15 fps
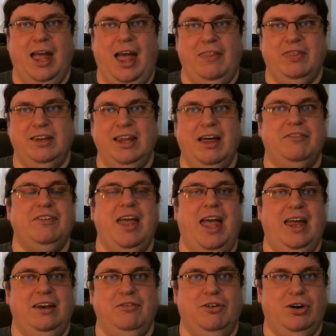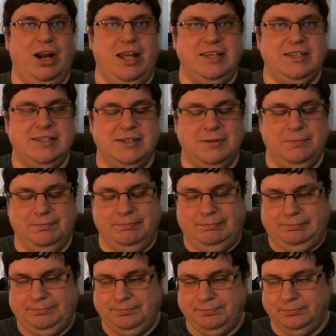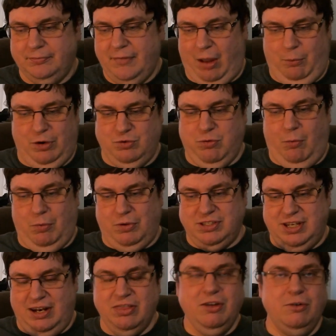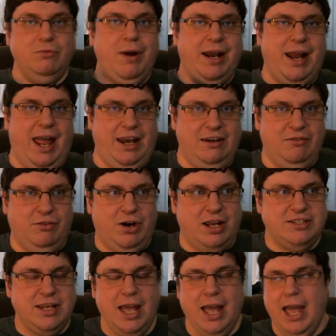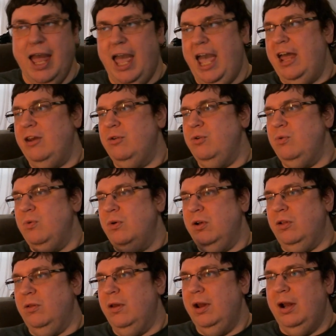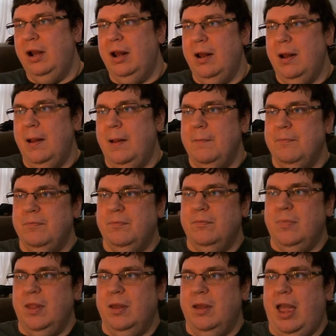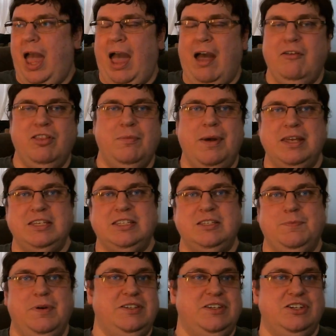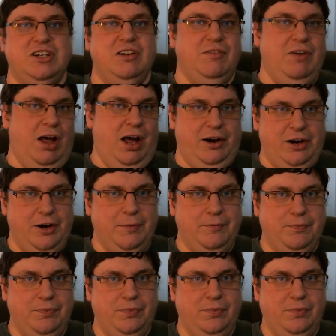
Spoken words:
at the left hand of Christ and which one will sit at the right hand of Christ, and who will have the best position of honor.